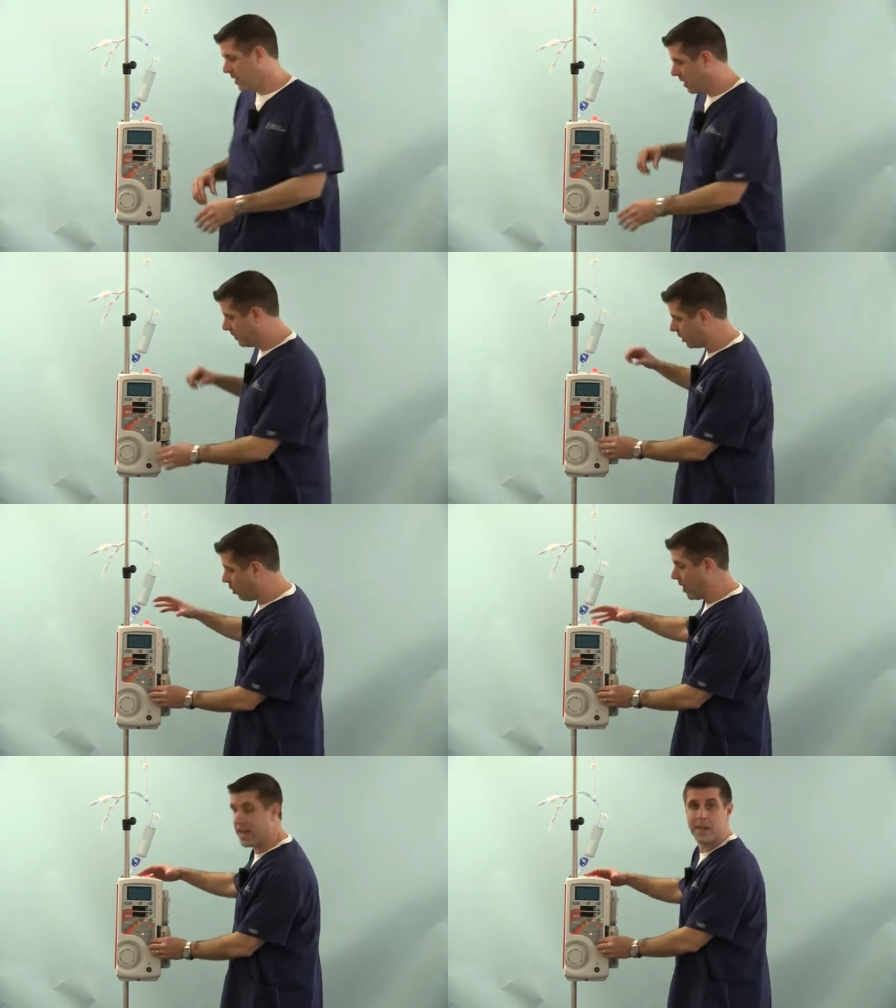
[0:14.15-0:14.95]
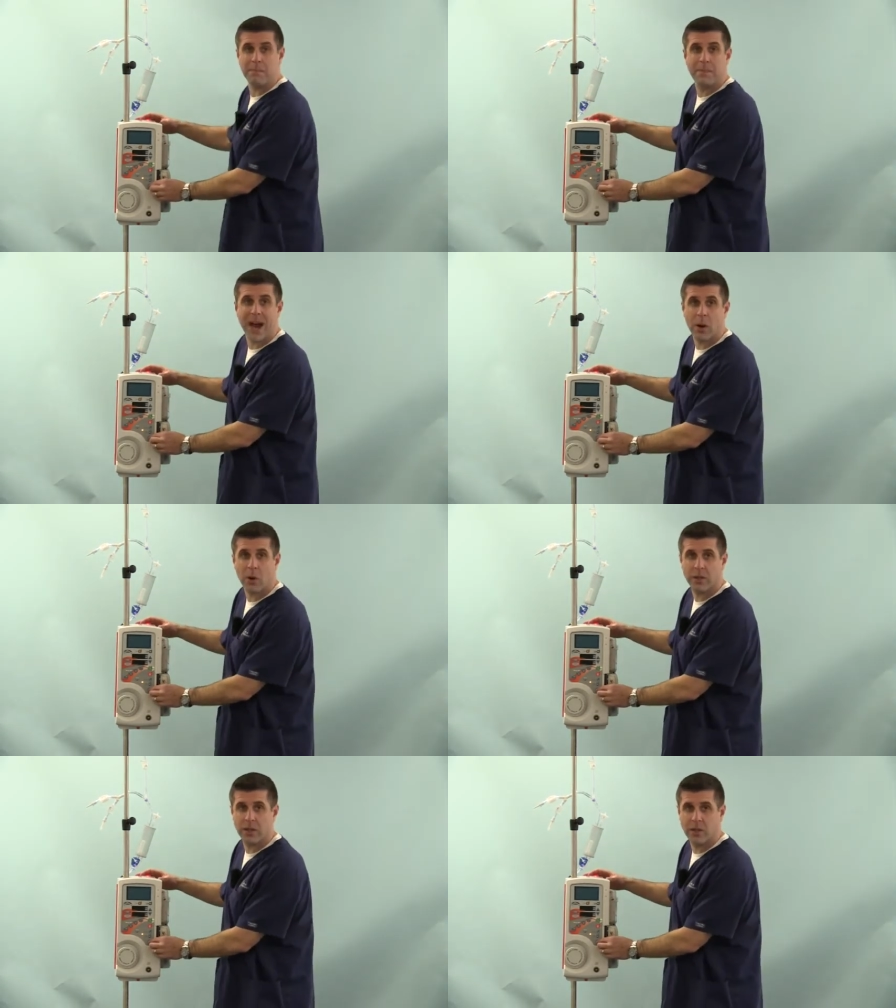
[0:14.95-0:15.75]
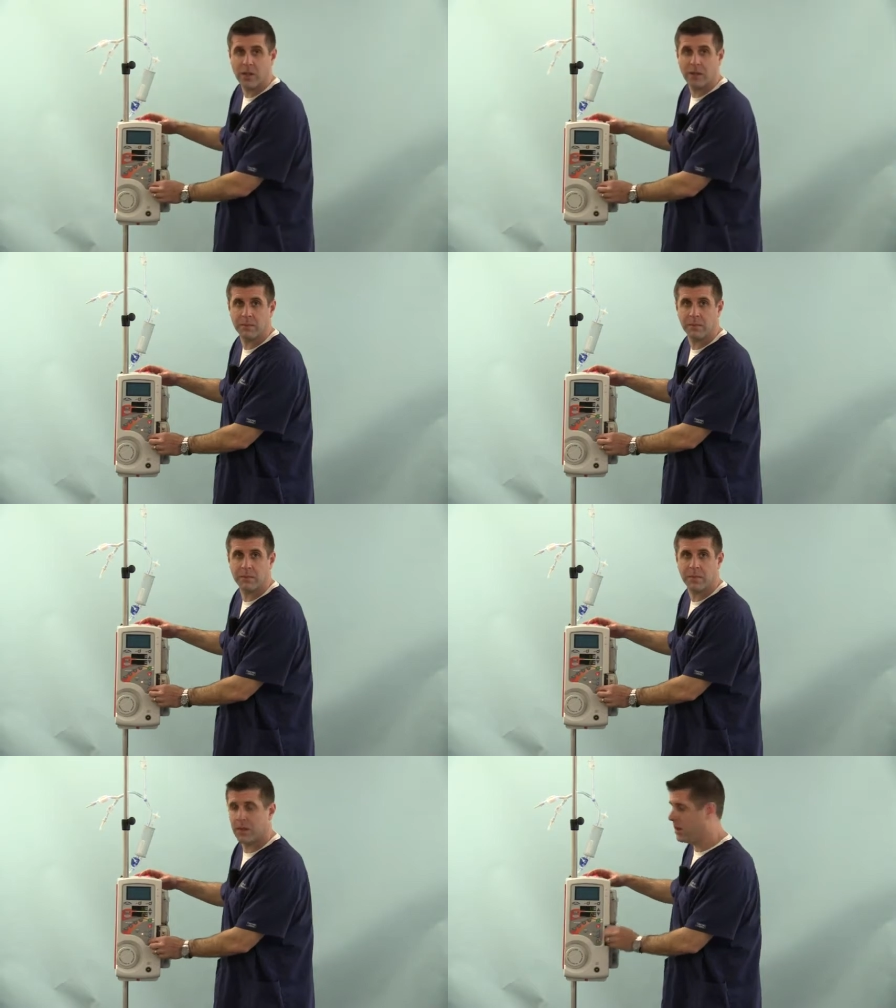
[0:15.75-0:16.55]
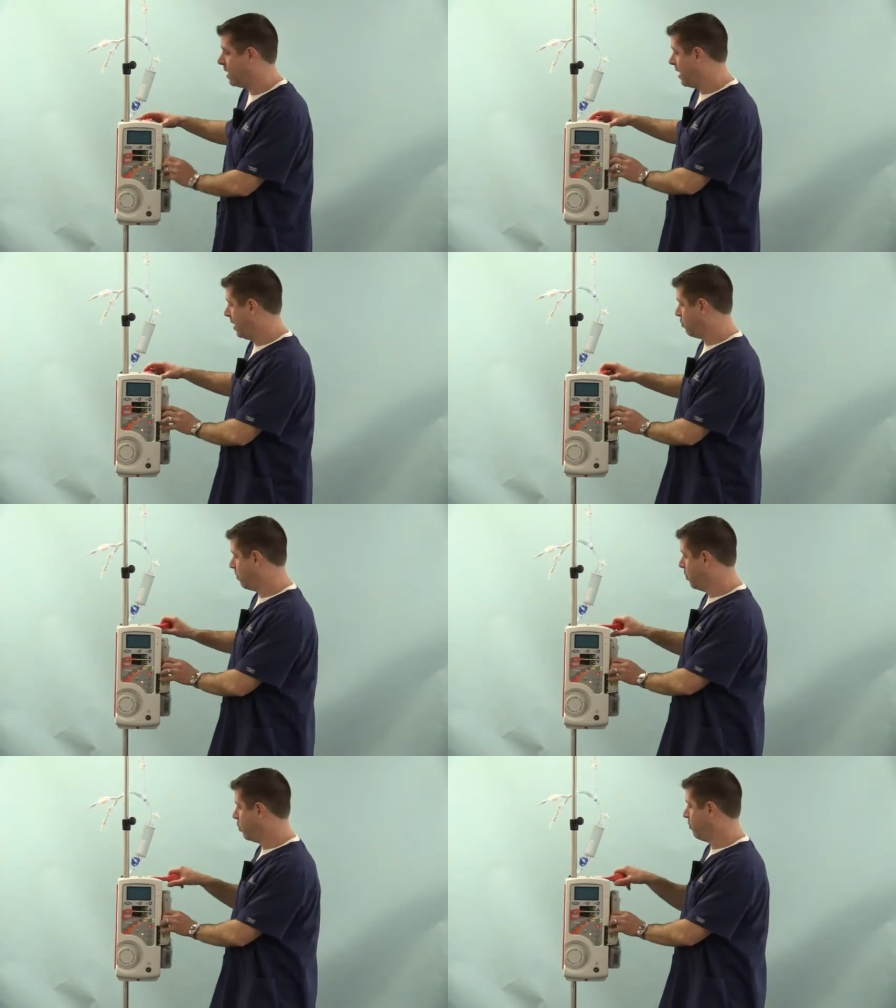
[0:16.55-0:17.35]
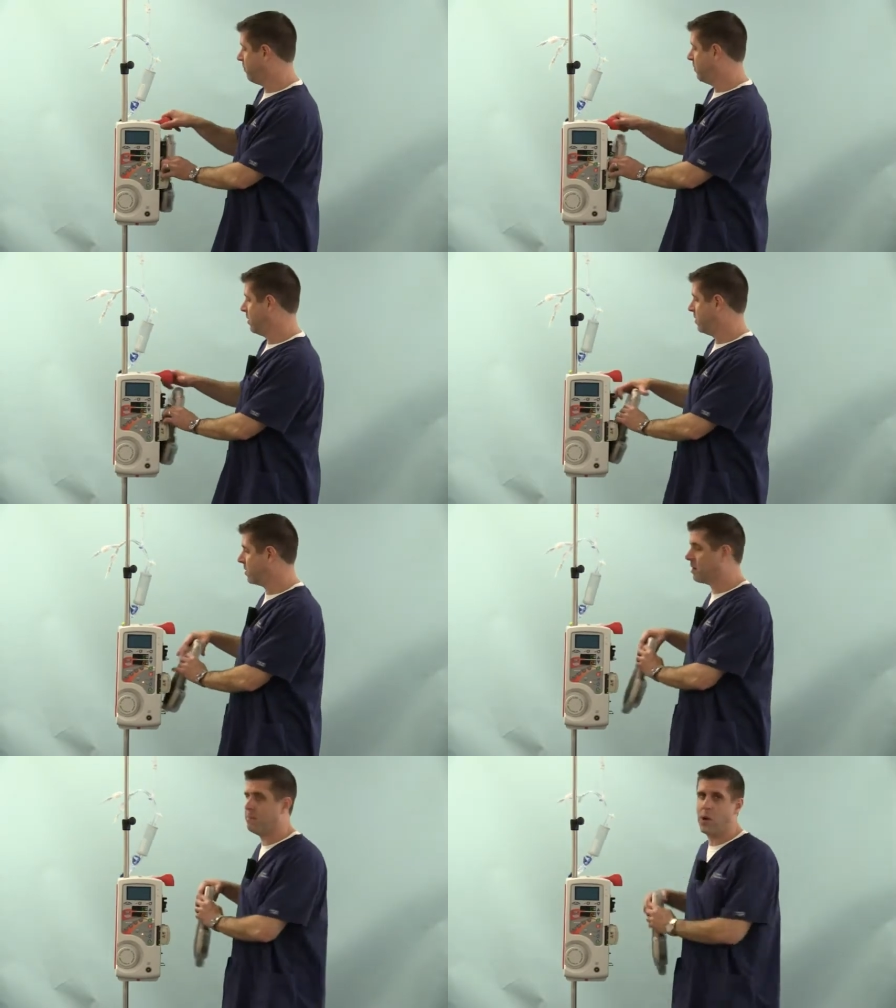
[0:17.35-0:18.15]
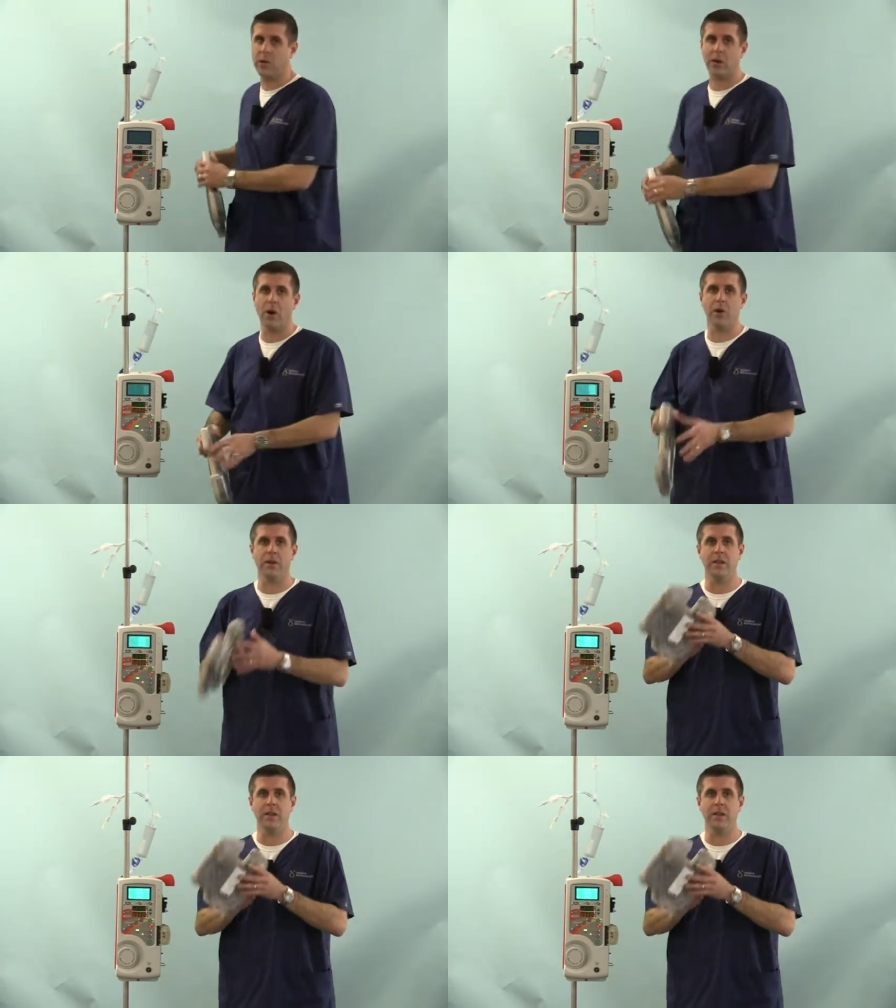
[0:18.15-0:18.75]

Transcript: I'm going to go ahead and power on the unit and remove the component guard.